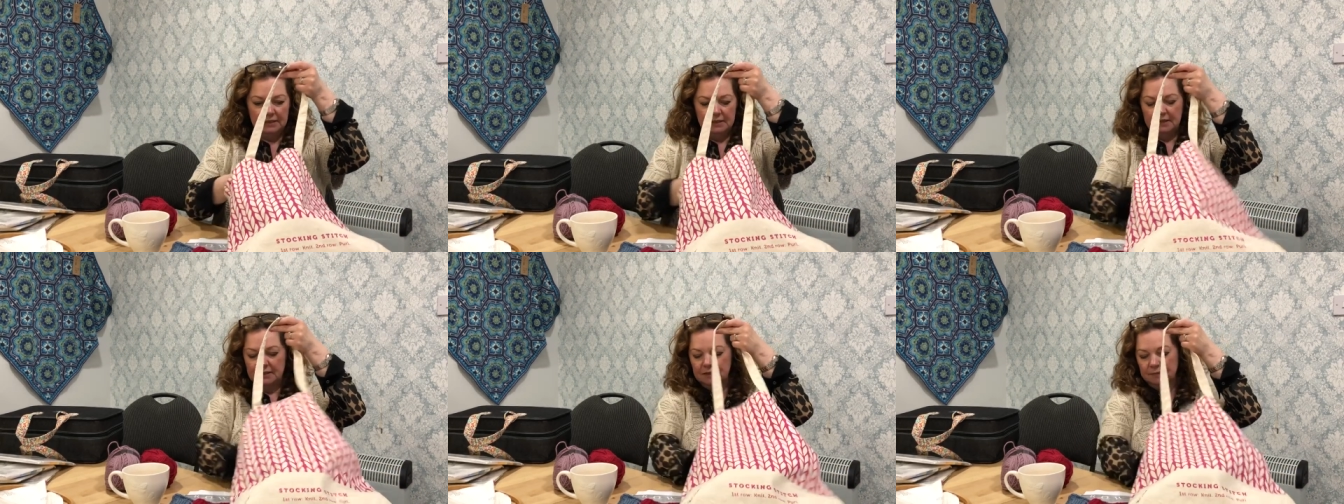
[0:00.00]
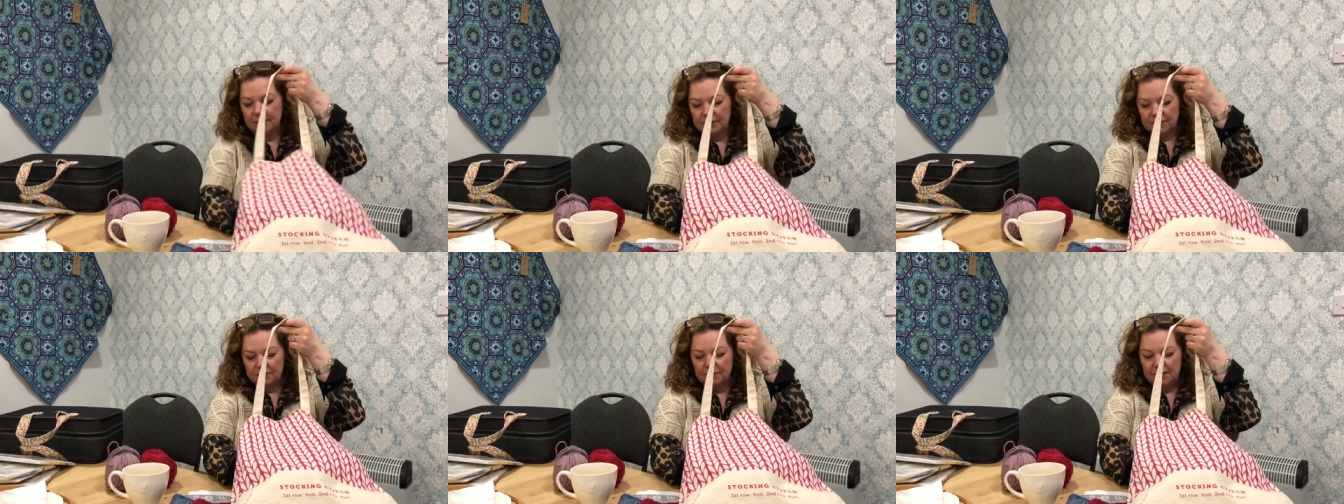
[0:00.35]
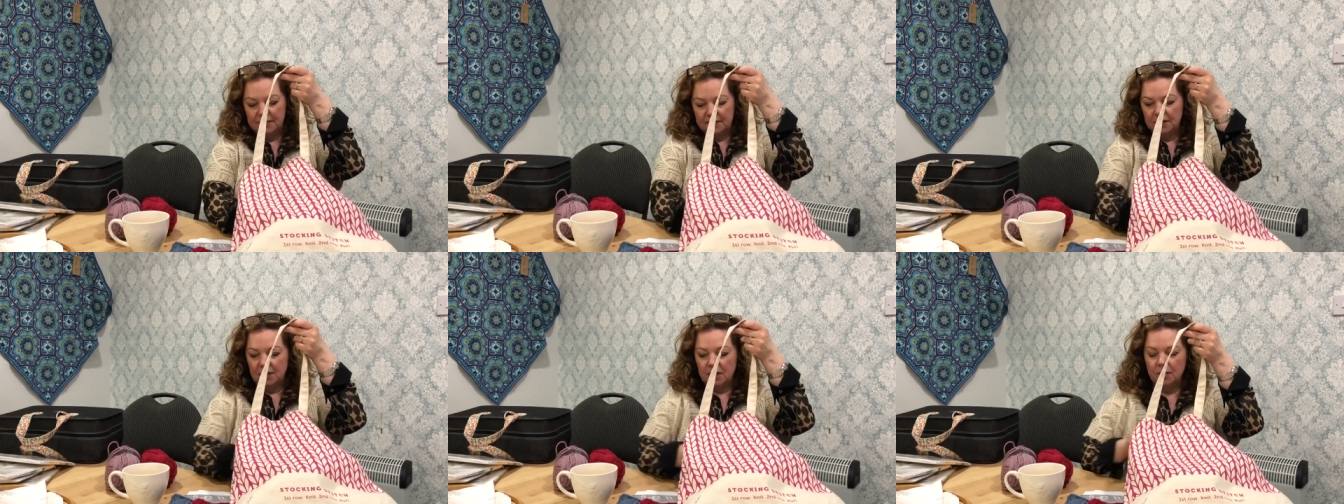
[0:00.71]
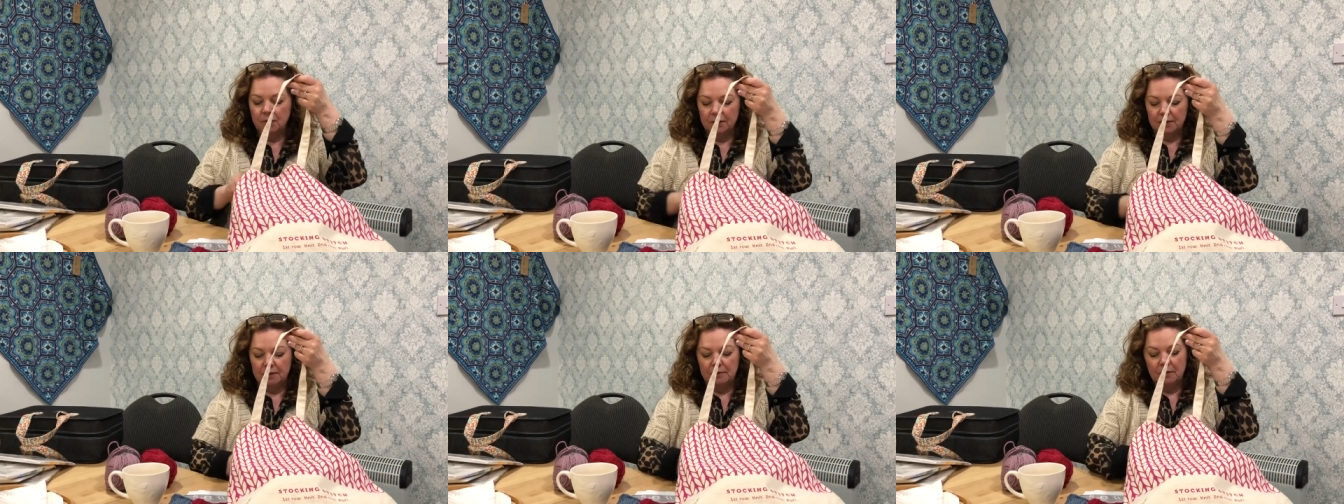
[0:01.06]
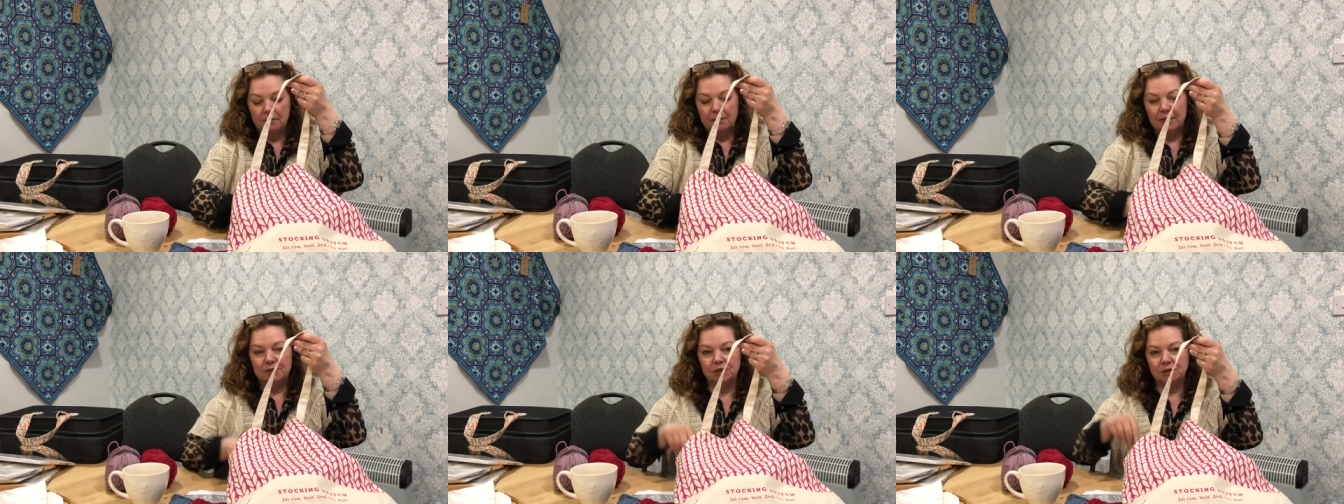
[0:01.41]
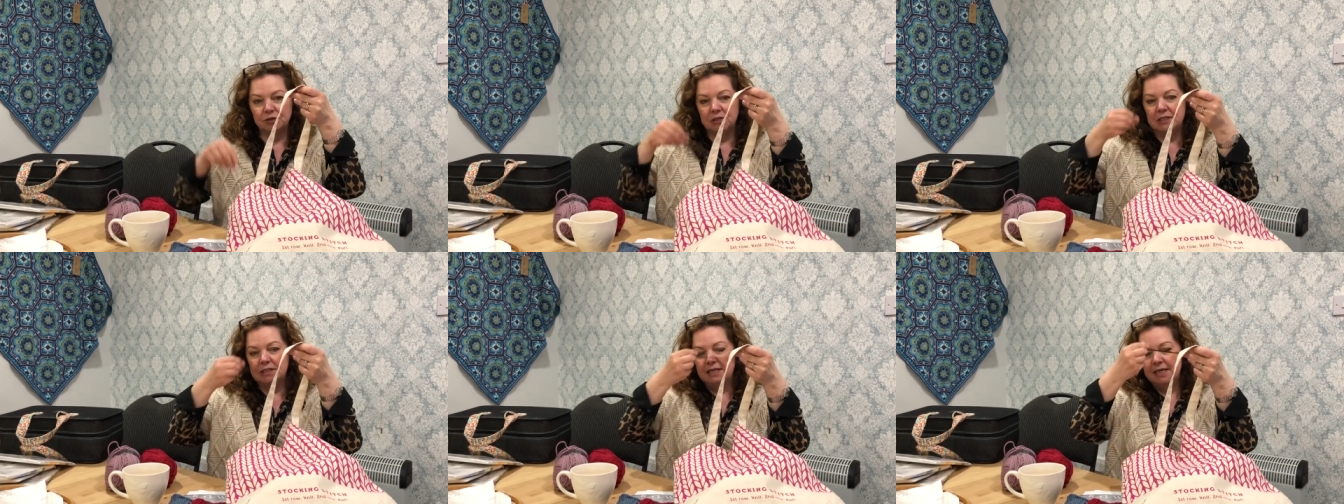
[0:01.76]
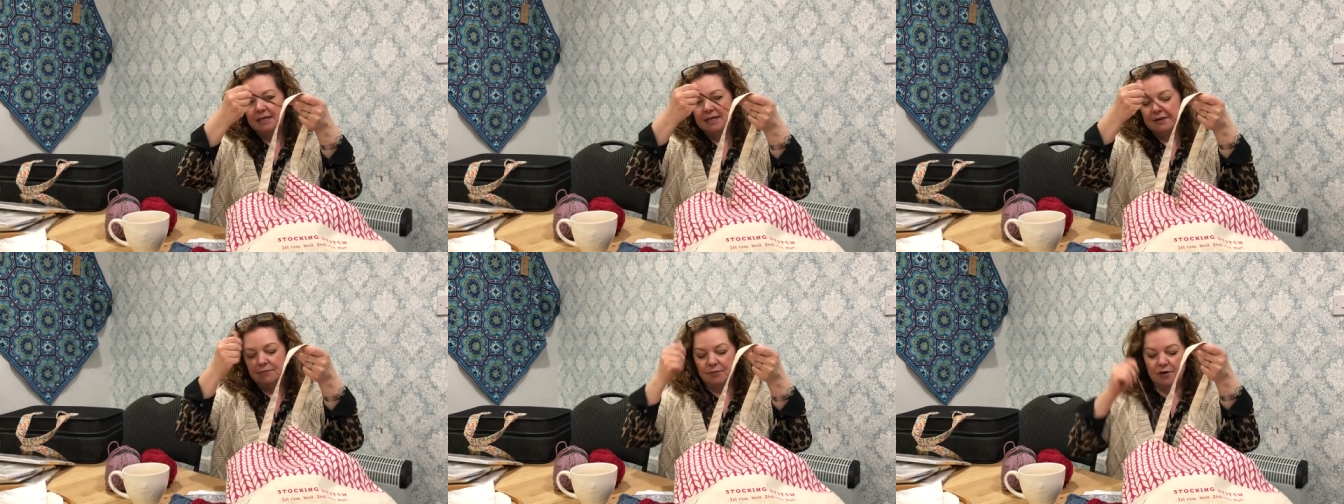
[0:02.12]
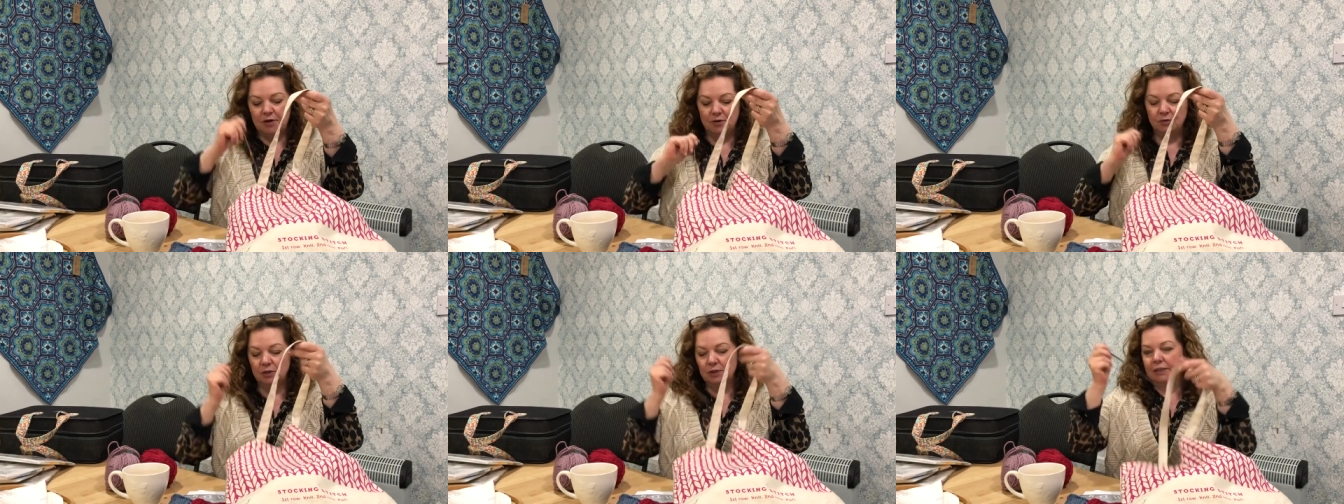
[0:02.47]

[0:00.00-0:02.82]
Uh, so there you go, and I'm on my trusty Knit Pro